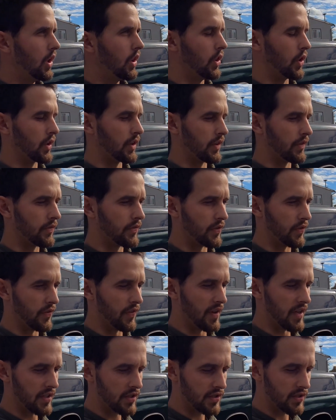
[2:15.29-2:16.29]
looking for
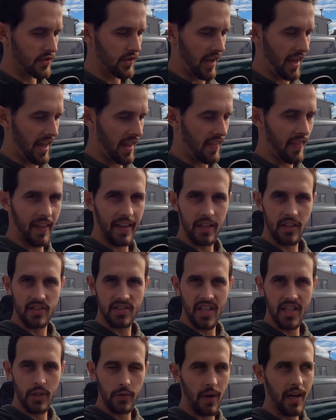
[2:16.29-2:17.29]
fish, and like
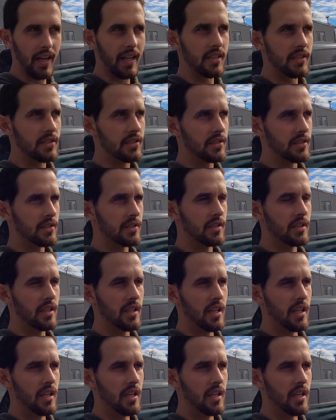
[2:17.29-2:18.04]
stingrays